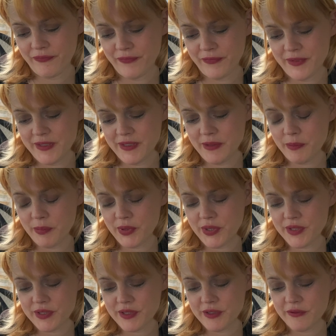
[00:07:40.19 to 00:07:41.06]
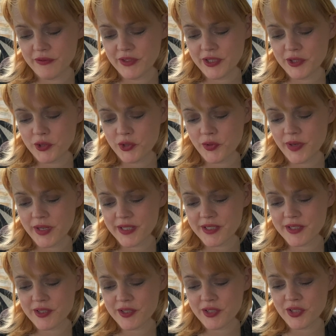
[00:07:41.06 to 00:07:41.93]
This is a person of
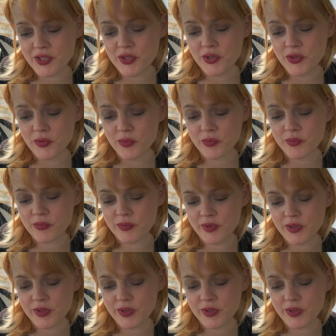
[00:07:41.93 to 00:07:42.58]
interest to you